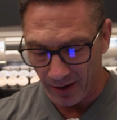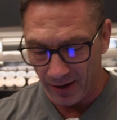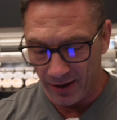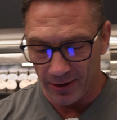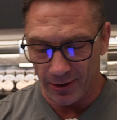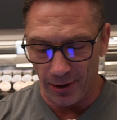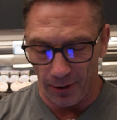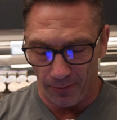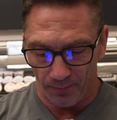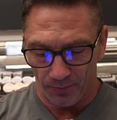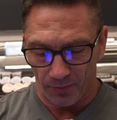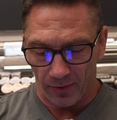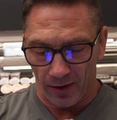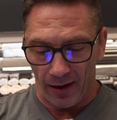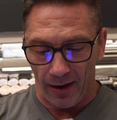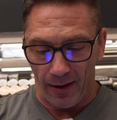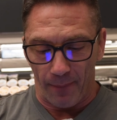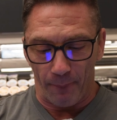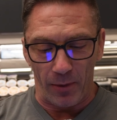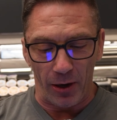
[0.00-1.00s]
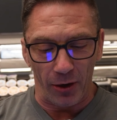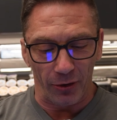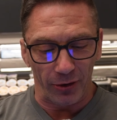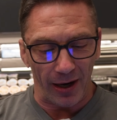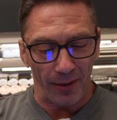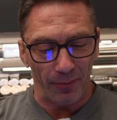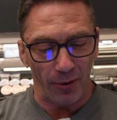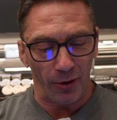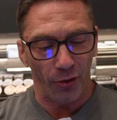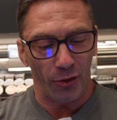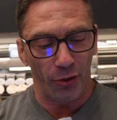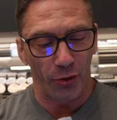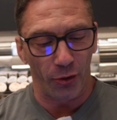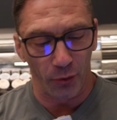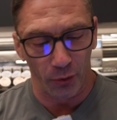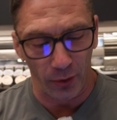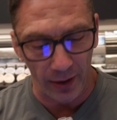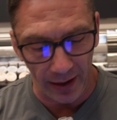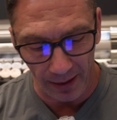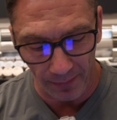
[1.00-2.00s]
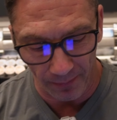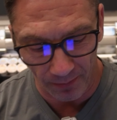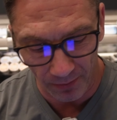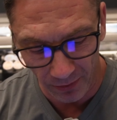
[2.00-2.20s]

So meal number 3